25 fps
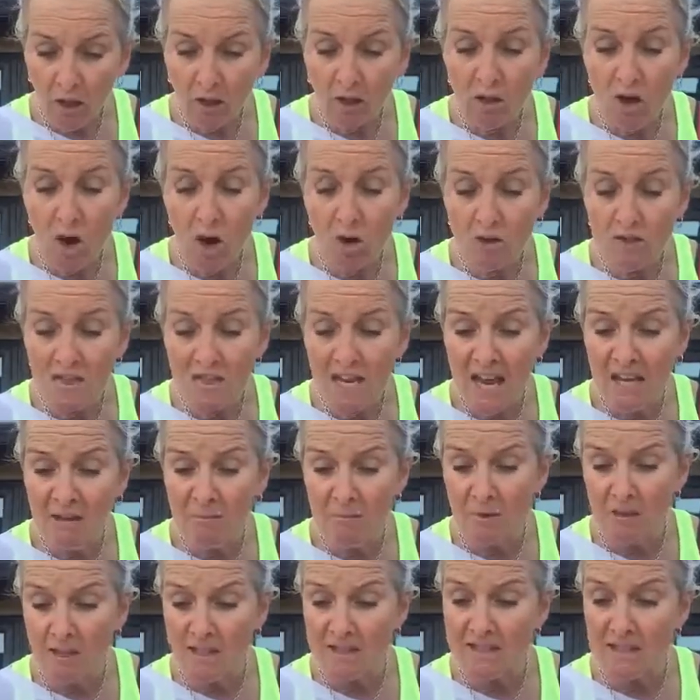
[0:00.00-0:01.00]

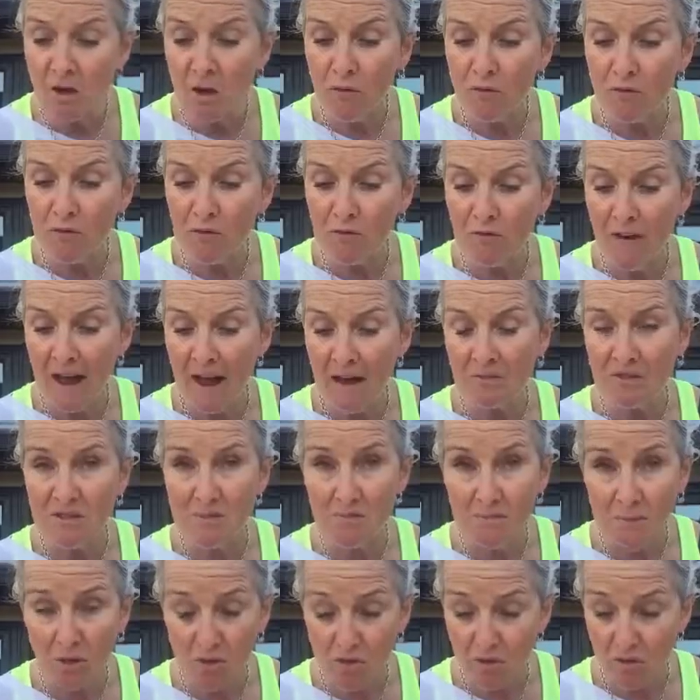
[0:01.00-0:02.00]
Contentment is often found in
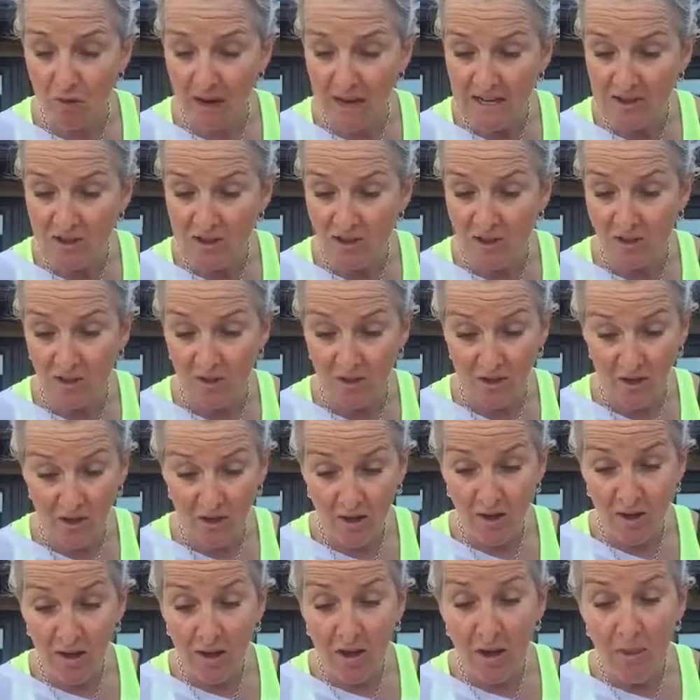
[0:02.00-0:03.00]
moderation.
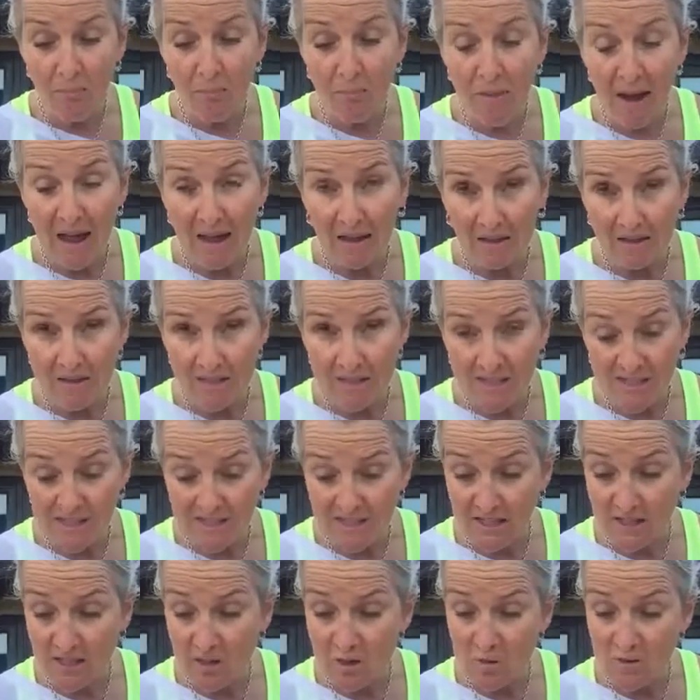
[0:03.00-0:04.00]
Balance is
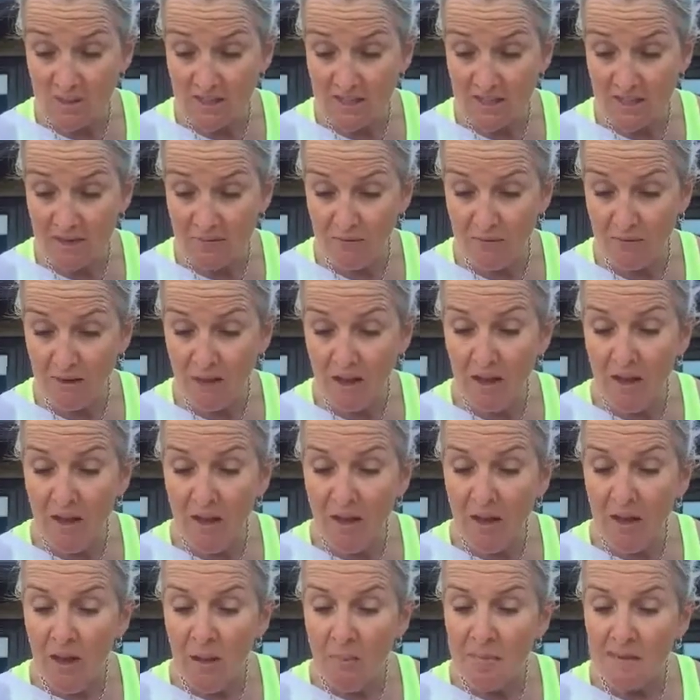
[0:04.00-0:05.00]
elusive.
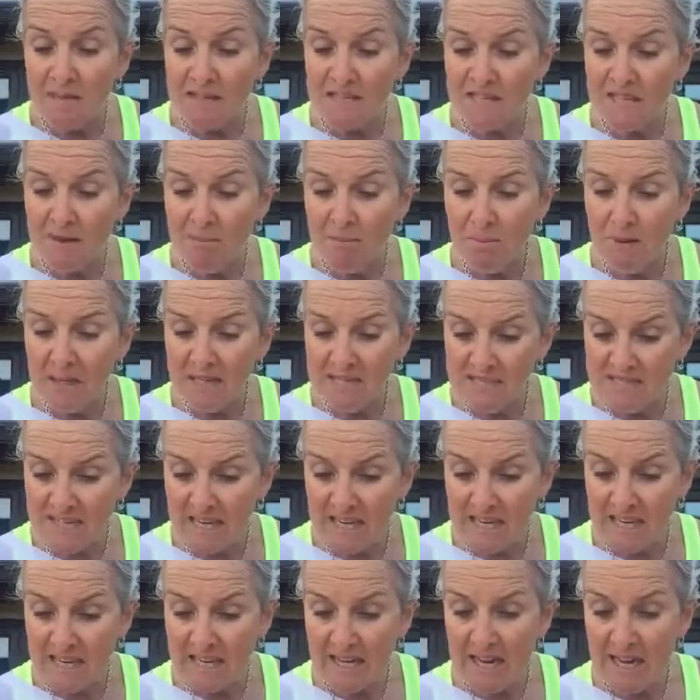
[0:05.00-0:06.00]
But simply
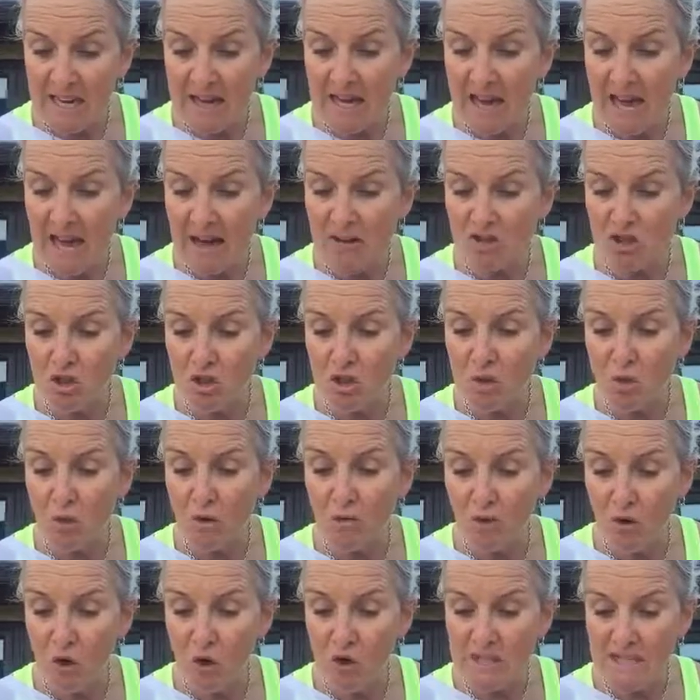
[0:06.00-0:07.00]
seeking it allows you to
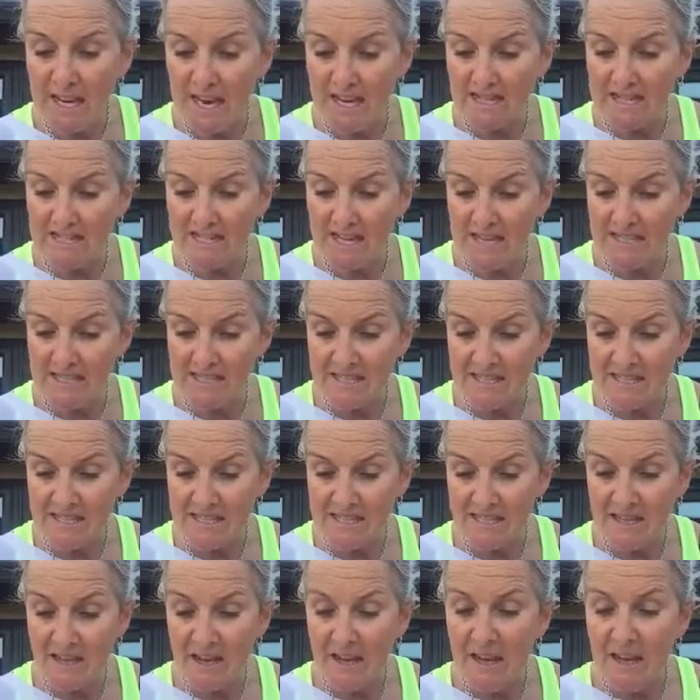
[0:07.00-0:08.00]
avoid
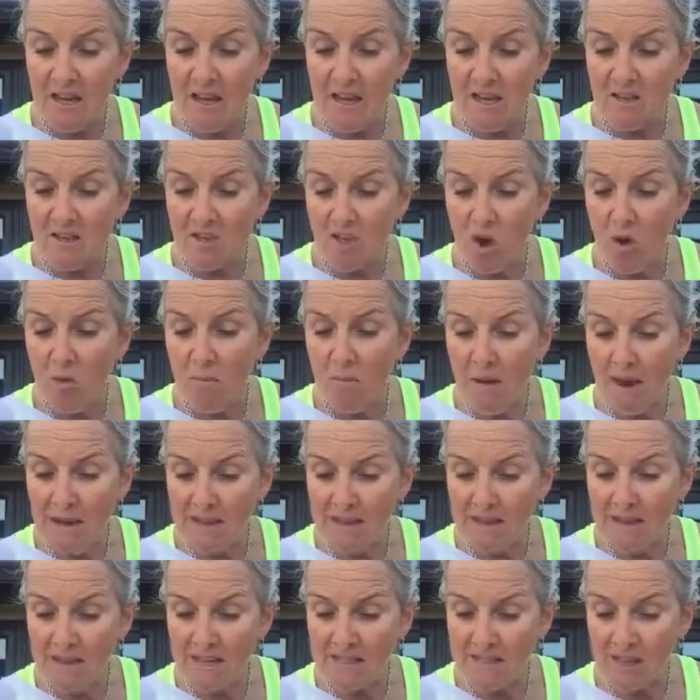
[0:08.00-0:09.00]
excesses. Don't
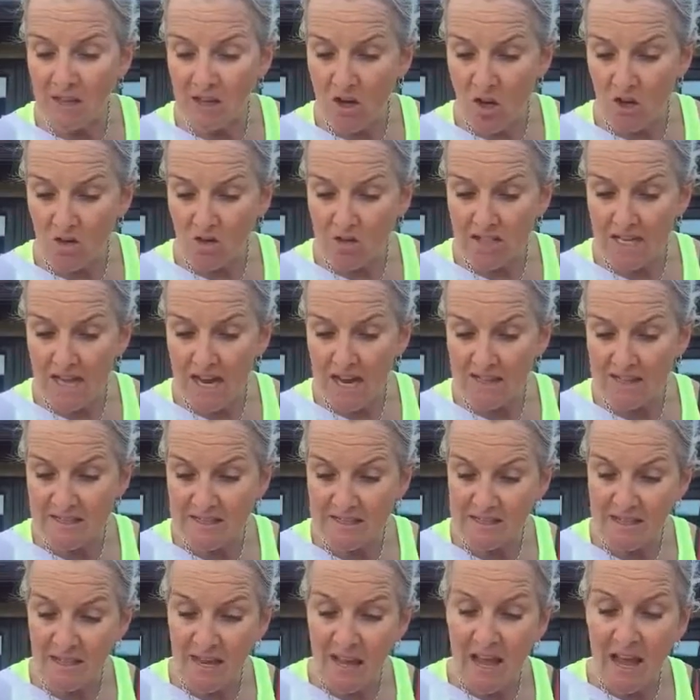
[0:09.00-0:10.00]
make it a
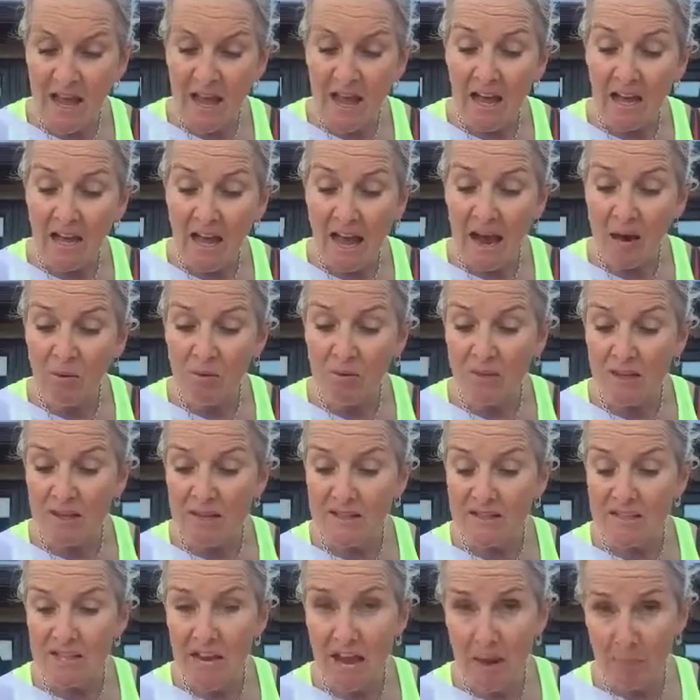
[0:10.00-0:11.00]
contest. Allow
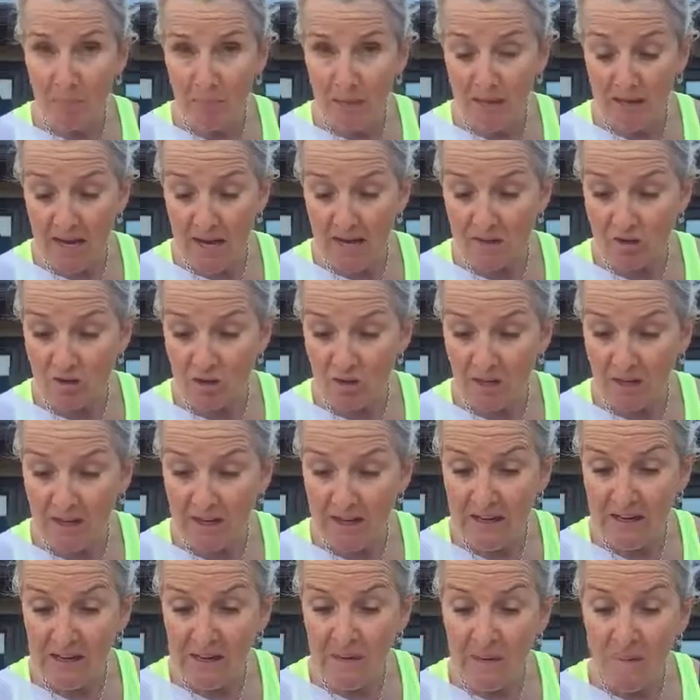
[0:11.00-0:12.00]
things to happen
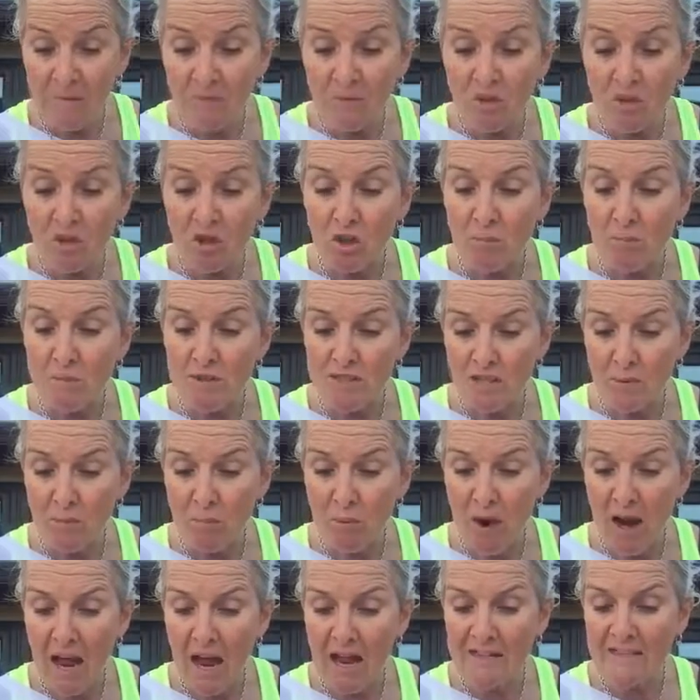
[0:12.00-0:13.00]
naturally. You'll be
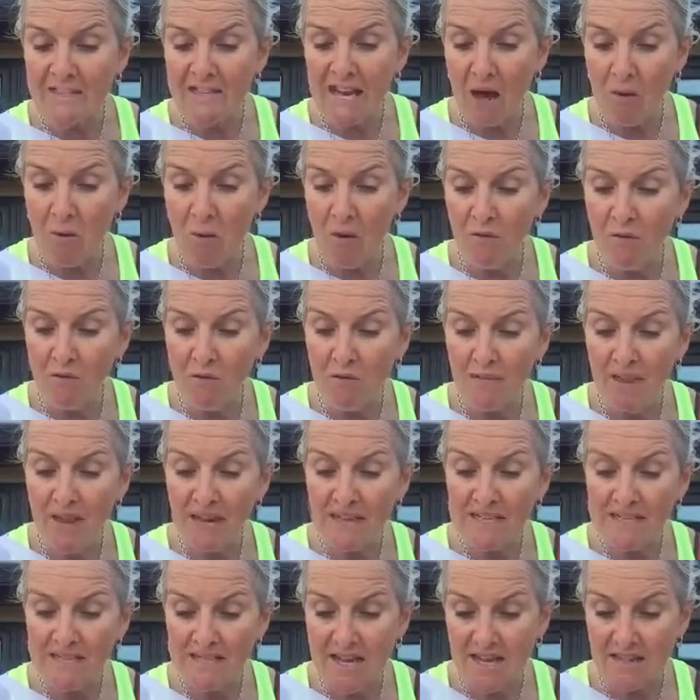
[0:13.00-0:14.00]
surprised how often they
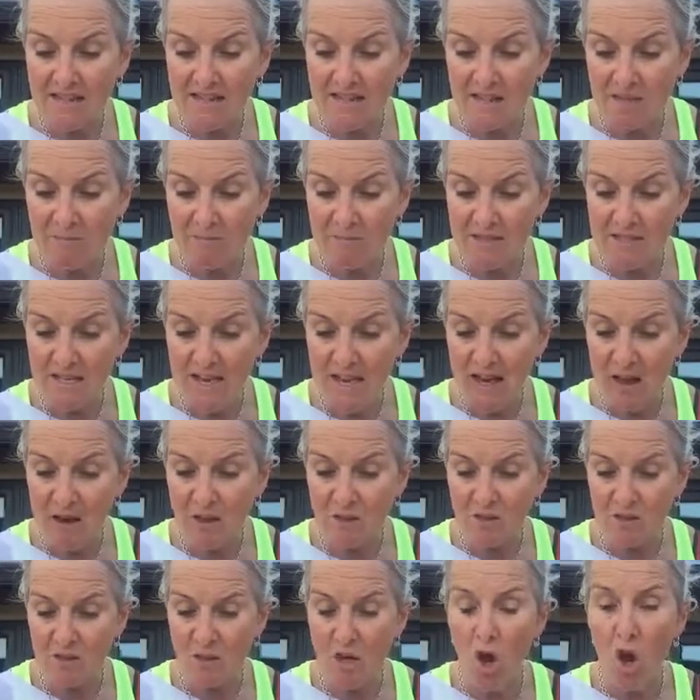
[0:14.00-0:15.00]
centre
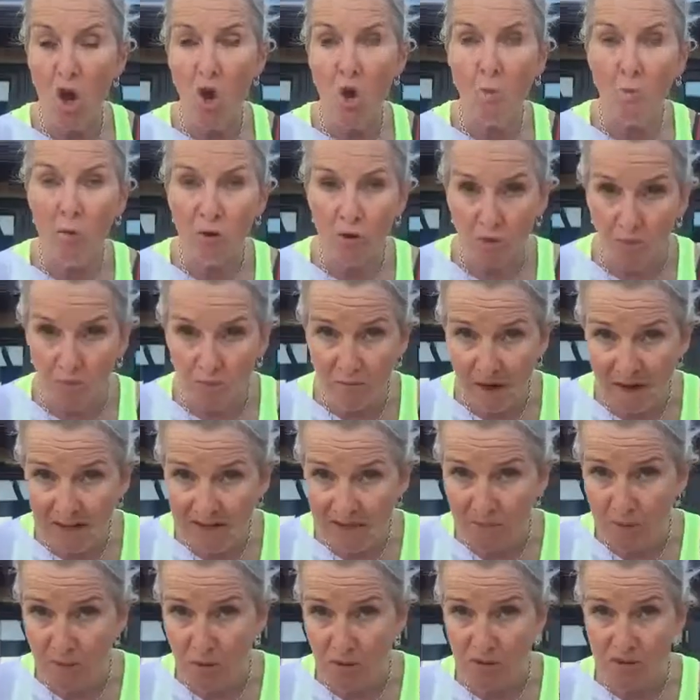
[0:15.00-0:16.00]
themselves and open up
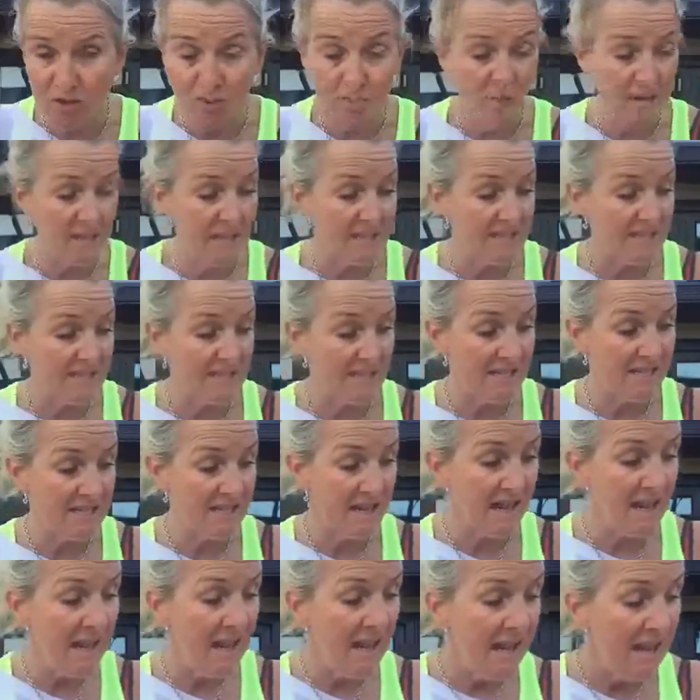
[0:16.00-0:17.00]
vast possibilities.
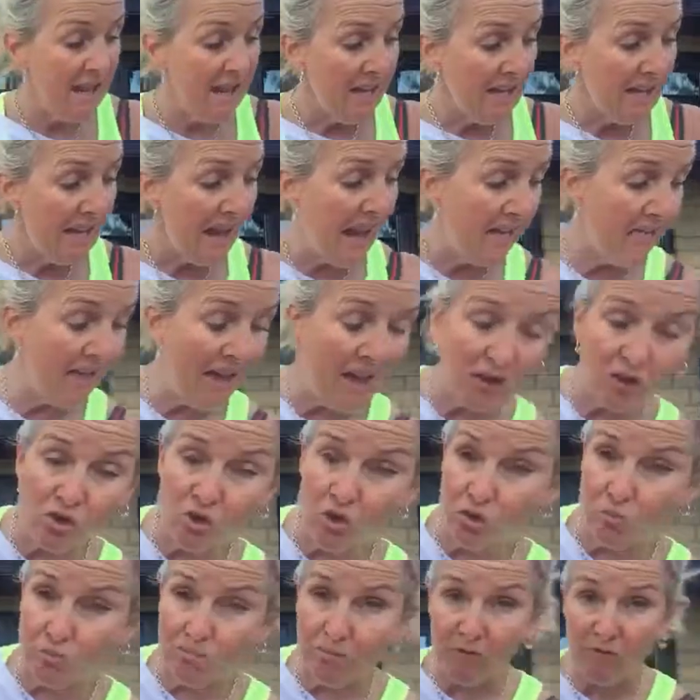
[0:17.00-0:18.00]
Now, that
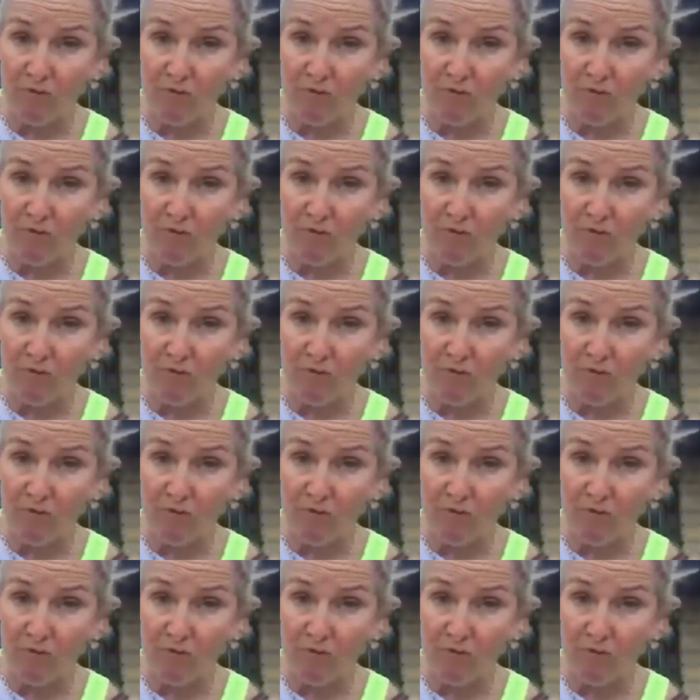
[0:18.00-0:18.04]
could